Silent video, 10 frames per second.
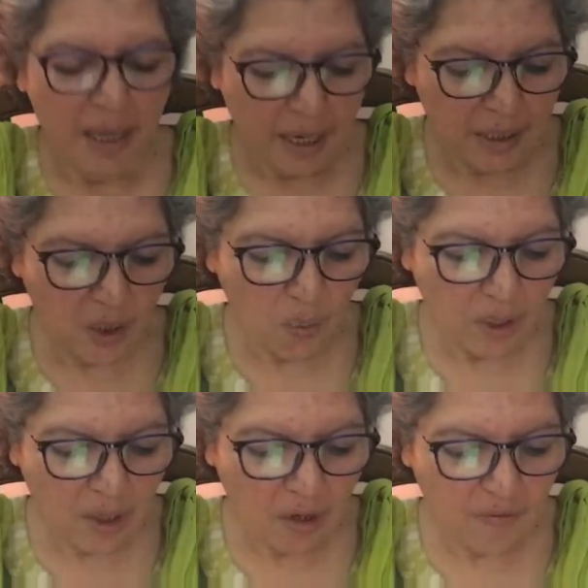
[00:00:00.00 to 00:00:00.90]
and the
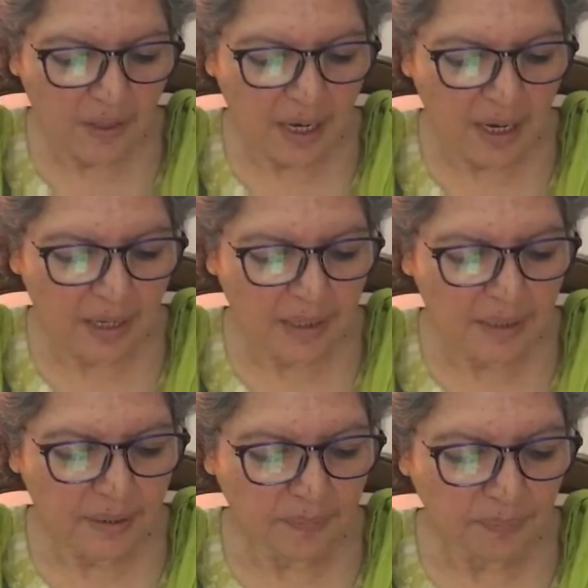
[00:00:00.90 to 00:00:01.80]
queen of the
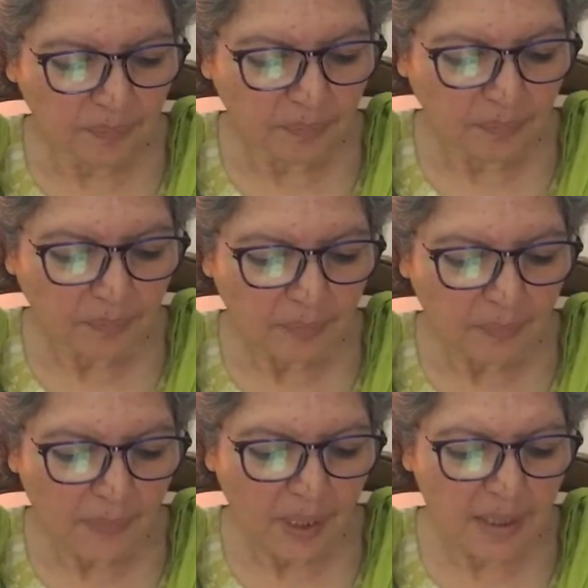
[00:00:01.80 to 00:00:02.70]
ants
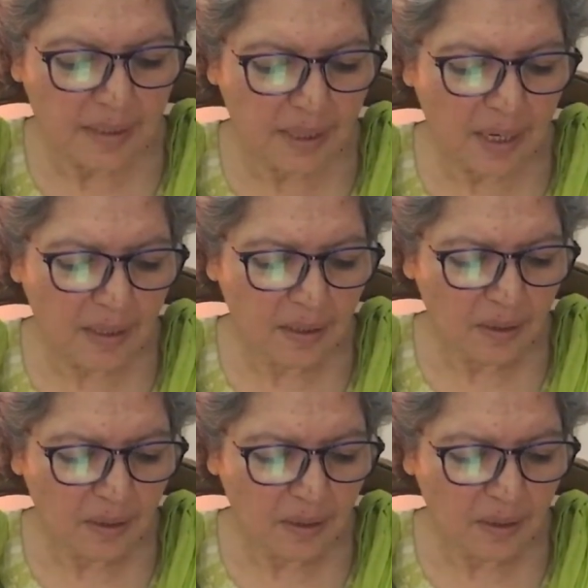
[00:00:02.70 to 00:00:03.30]
said,